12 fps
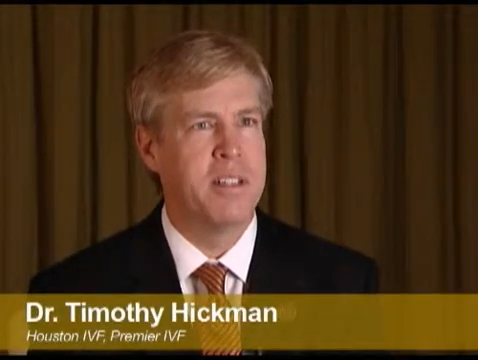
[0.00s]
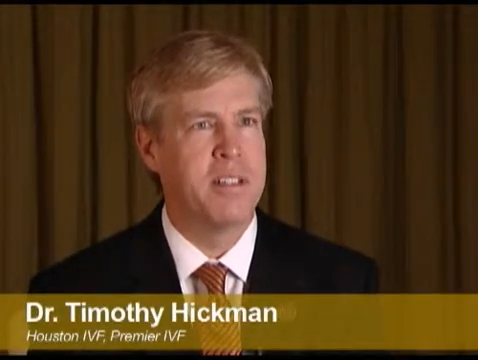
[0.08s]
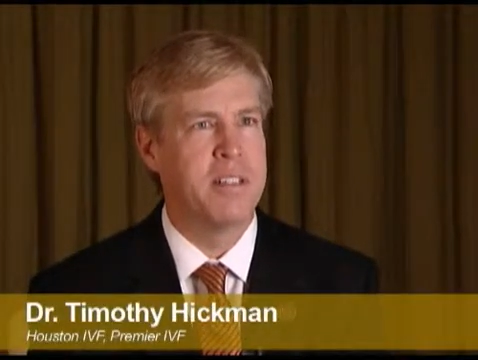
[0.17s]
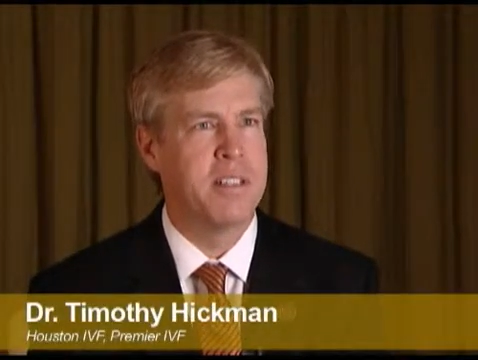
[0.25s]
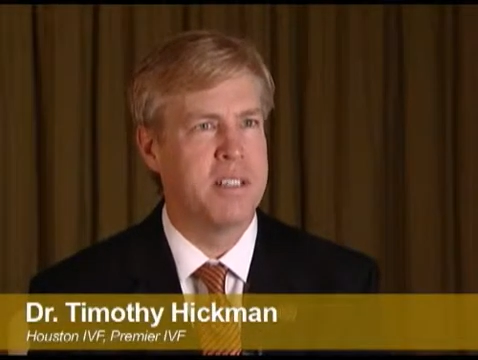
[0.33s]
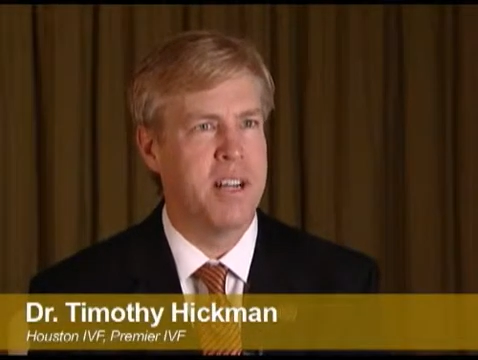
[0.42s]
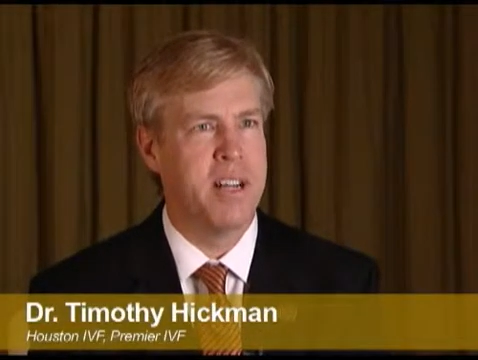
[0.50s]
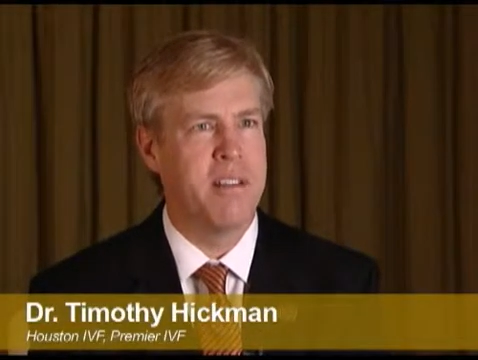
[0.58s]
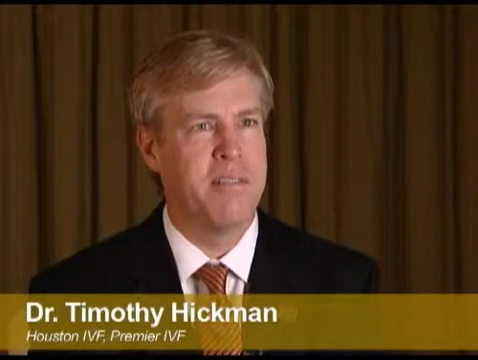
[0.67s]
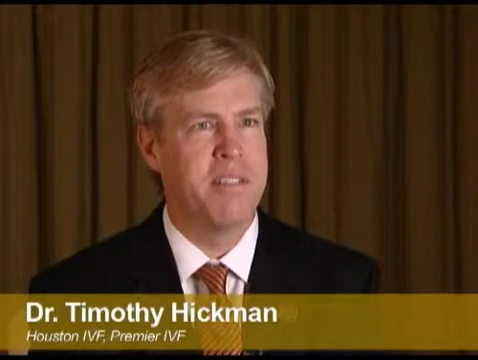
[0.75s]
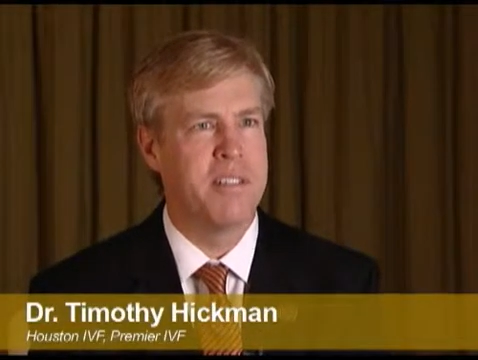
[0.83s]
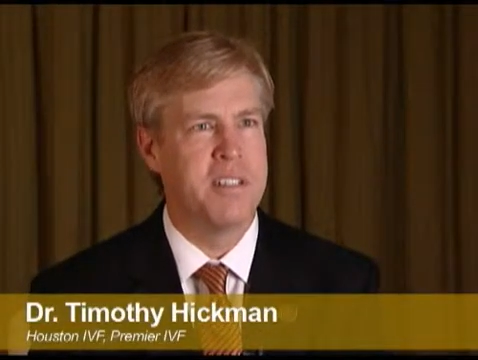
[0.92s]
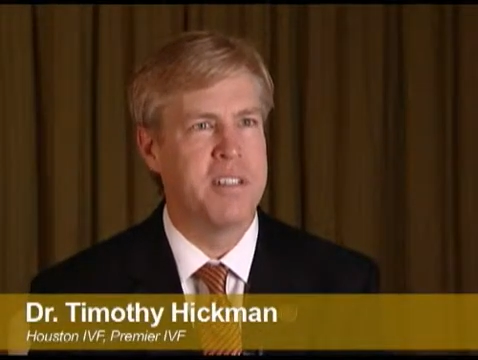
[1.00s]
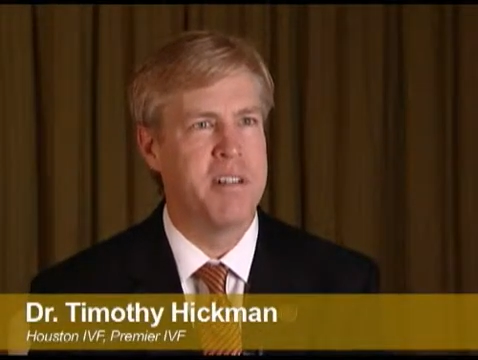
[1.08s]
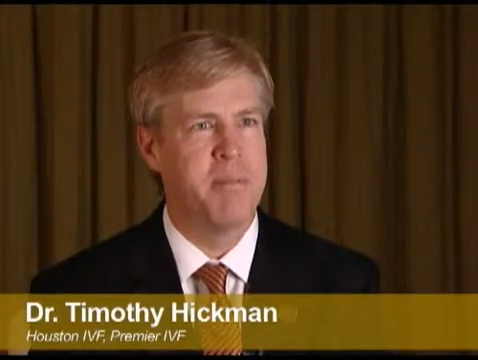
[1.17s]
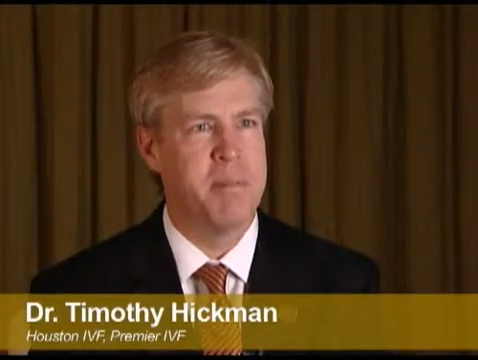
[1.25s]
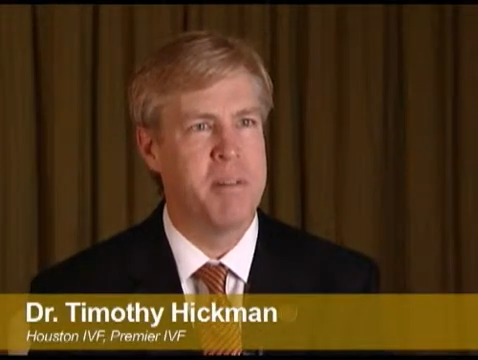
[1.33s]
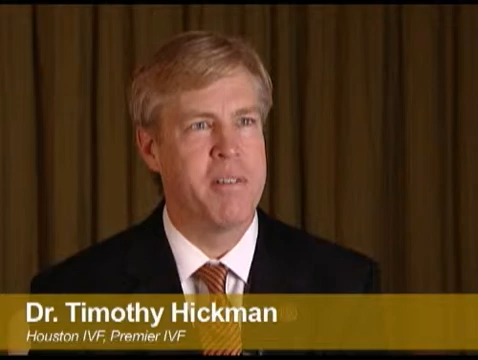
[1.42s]
the Society for Assisted
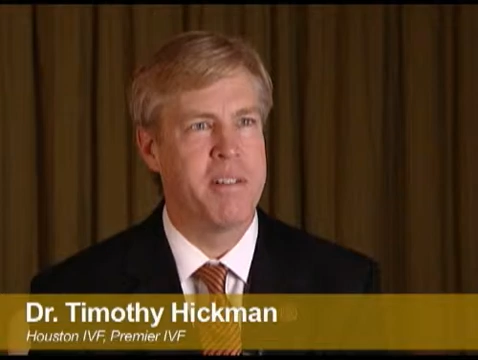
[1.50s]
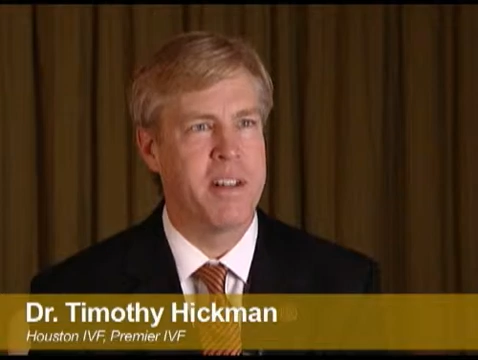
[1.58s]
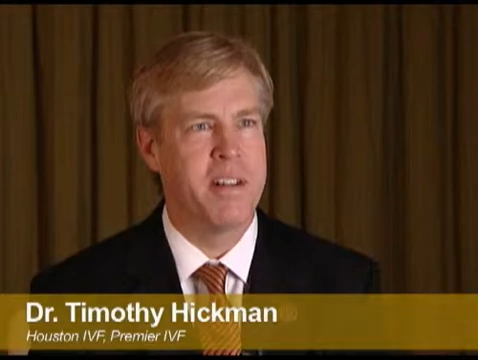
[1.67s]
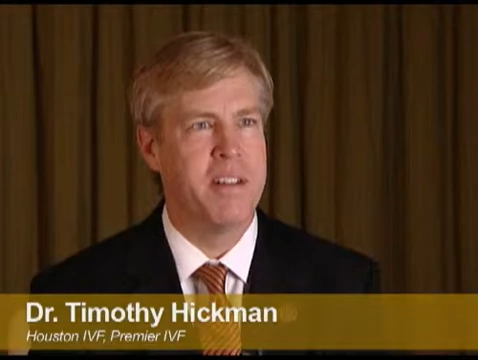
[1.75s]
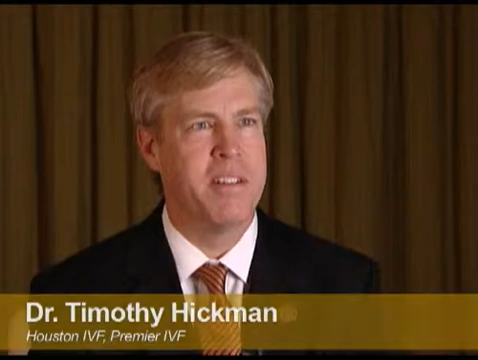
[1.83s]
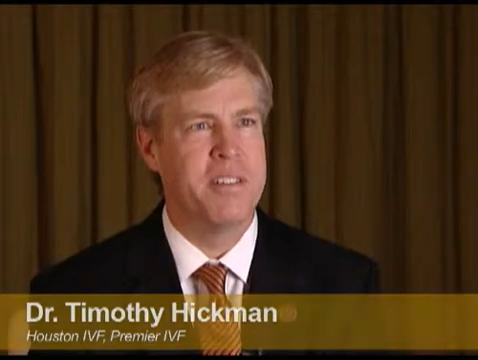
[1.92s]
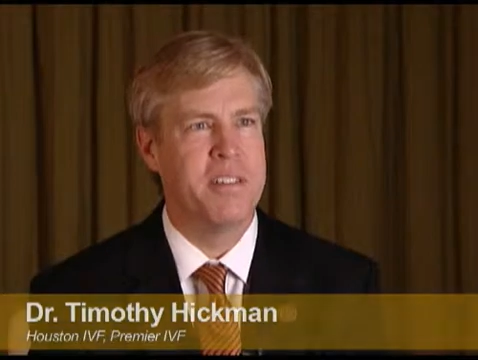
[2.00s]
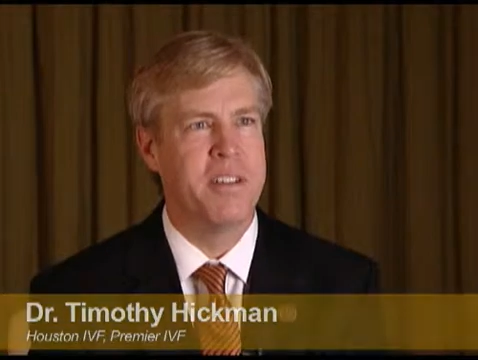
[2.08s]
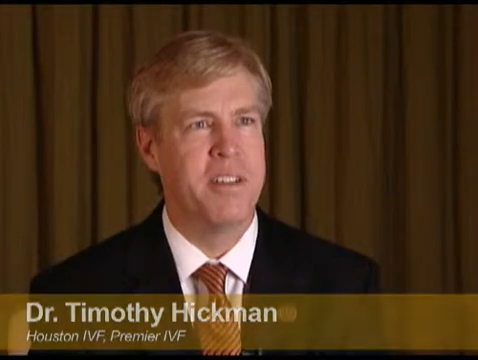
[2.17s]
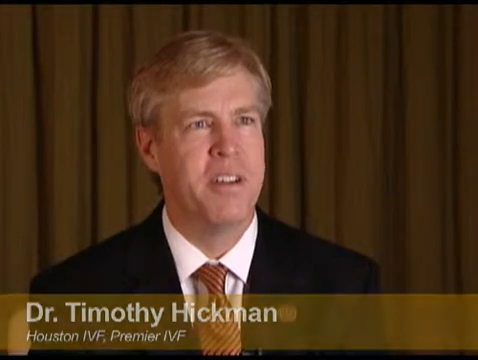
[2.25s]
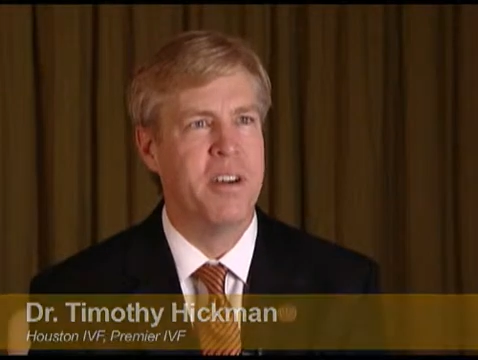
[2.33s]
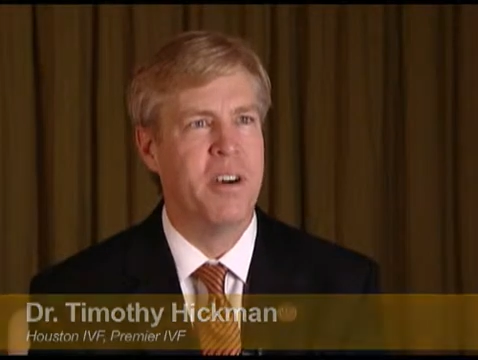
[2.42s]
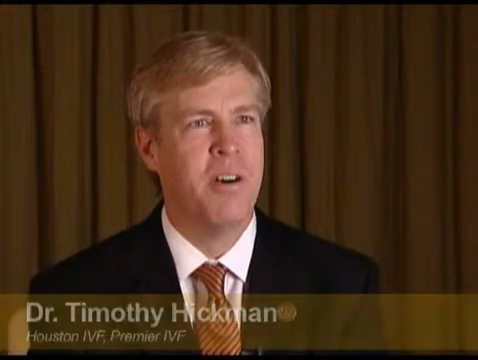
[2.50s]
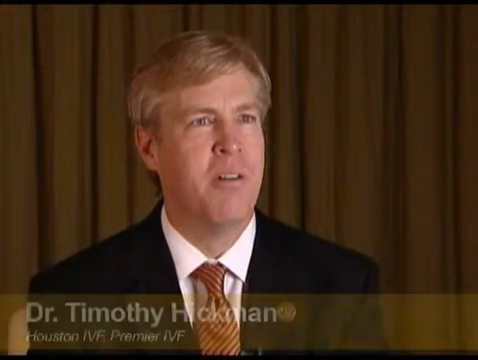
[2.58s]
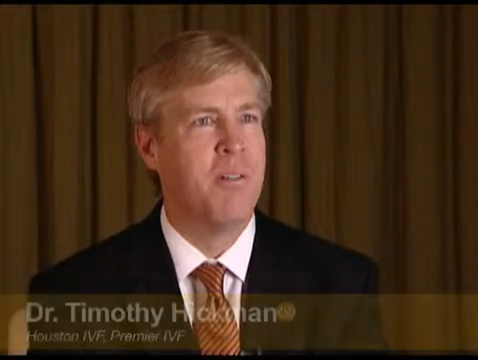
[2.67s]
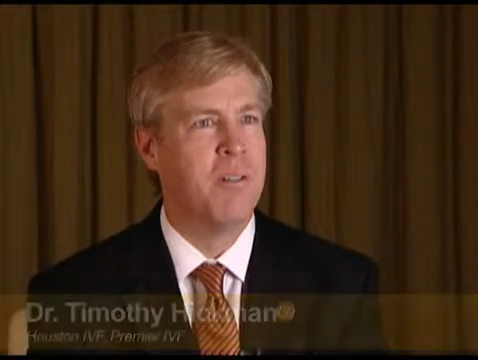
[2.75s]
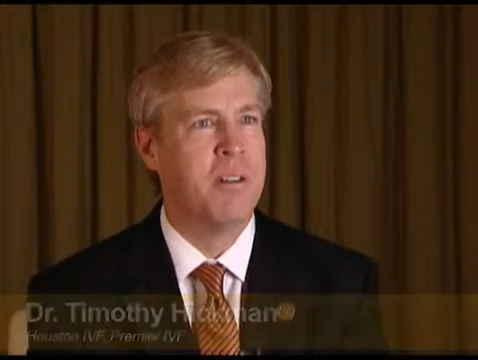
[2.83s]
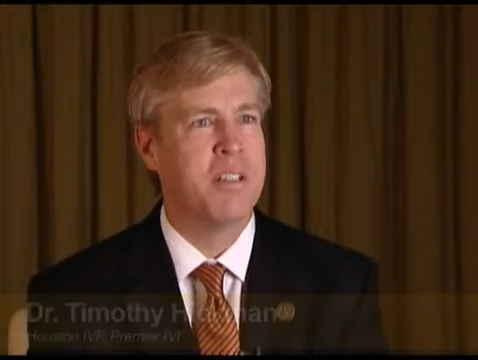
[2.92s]
Reproductive Technology,
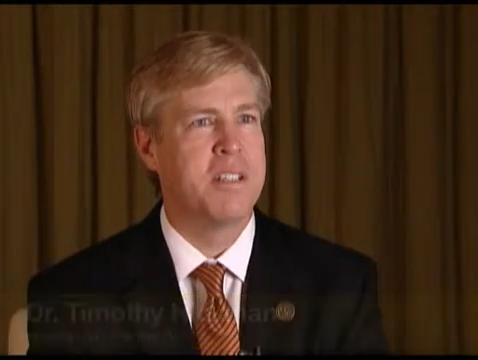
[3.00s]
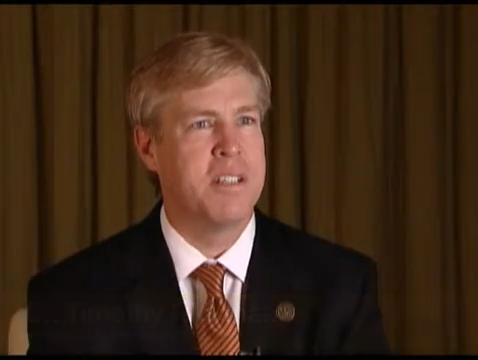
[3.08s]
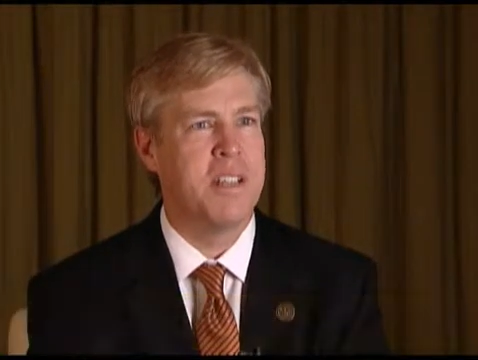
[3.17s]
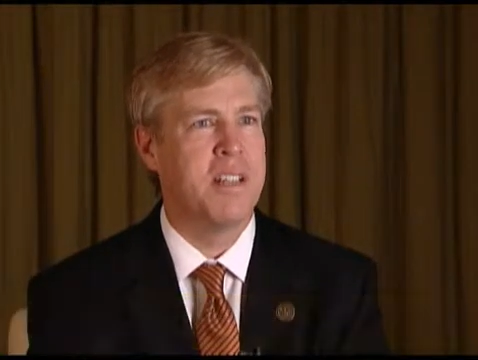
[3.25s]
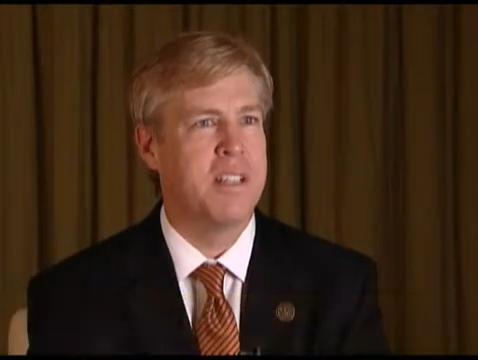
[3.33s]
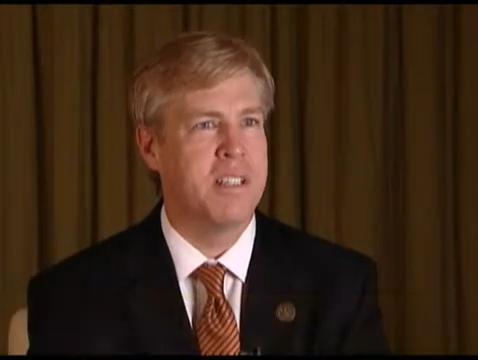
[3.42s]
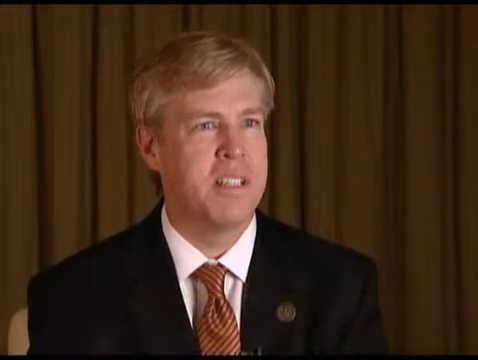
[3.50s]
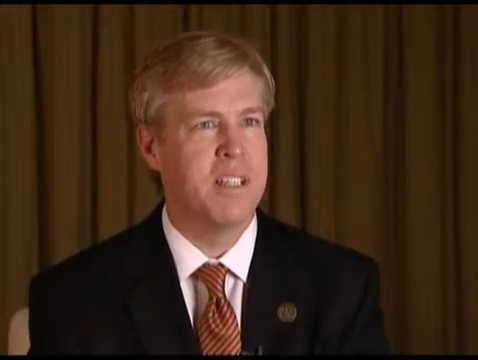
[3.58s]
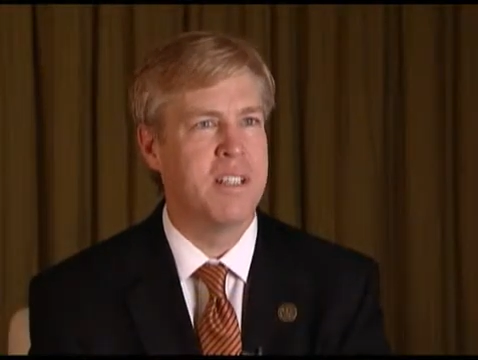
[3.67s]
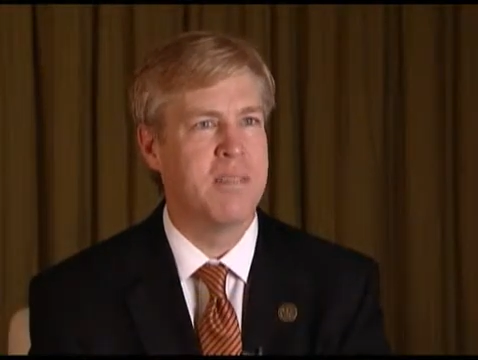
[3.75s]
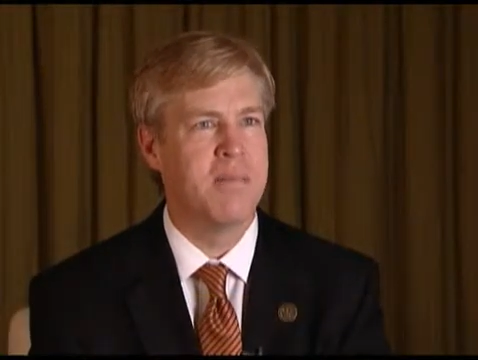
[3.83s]
or the CDC,